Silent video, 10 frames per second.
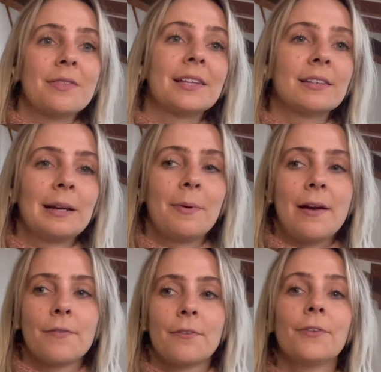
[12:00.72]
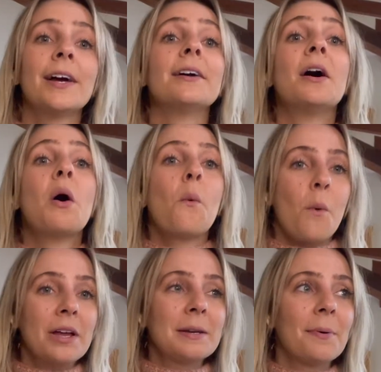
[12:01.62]
that's gonna pay for the flight.
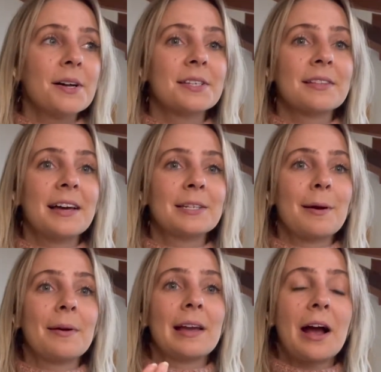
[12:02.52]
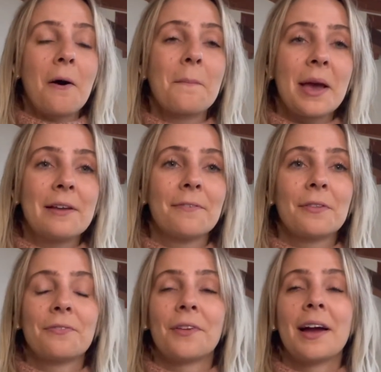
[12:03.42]
Went and deposited that into my bank account, paid for
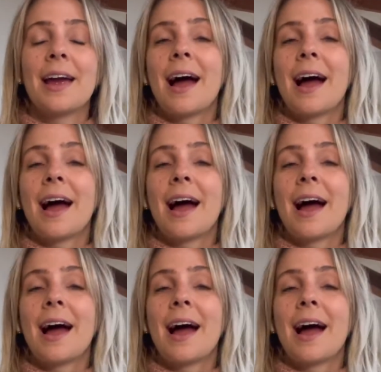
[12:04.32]
the flight.